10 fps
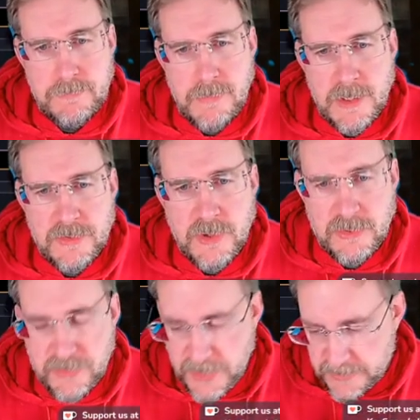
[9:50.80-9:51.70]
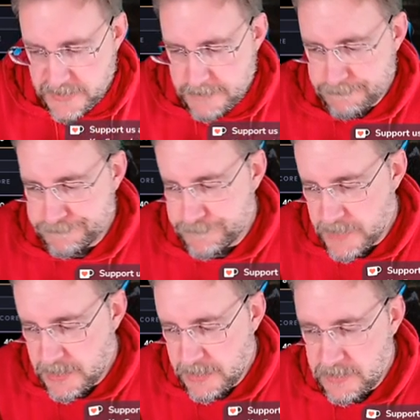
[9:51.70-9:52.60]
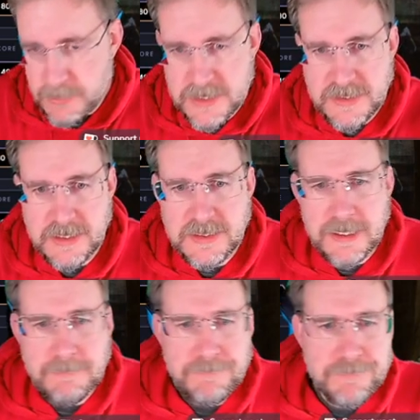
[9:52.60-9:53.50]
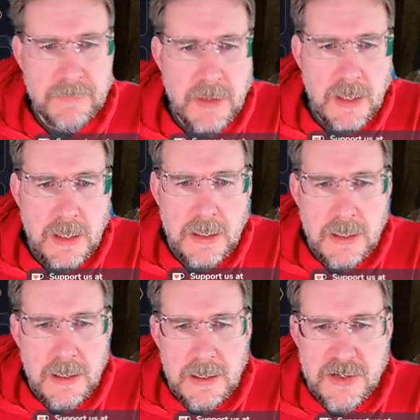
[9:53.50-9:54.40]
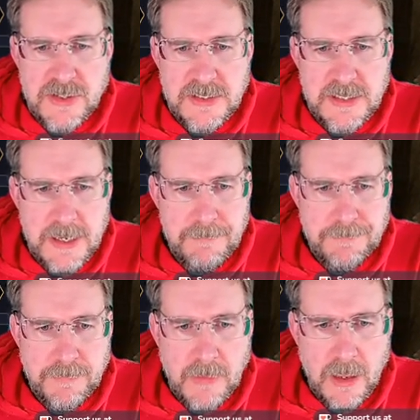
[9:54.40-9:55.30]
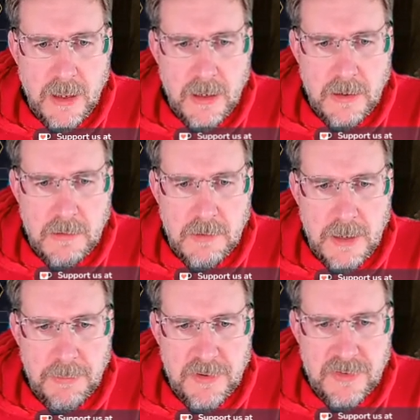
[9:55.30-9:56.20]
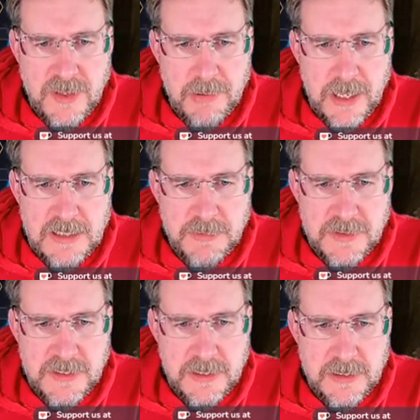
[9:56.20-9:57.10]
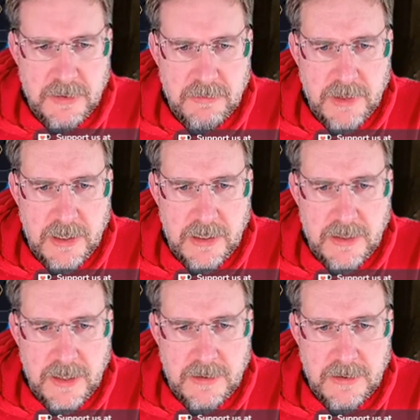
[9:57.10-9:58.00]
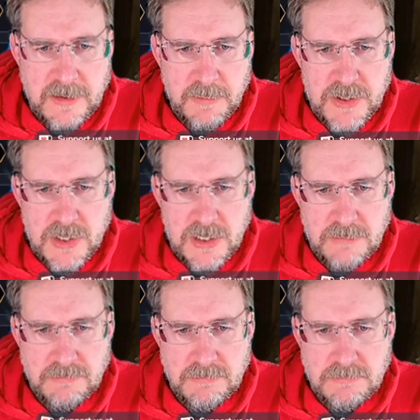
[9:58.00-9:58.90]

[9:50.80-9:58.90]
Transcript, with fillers: So 60. That needs to be 60. Let's just um, grab the sample expert skill. Don't really need that. And the specialism.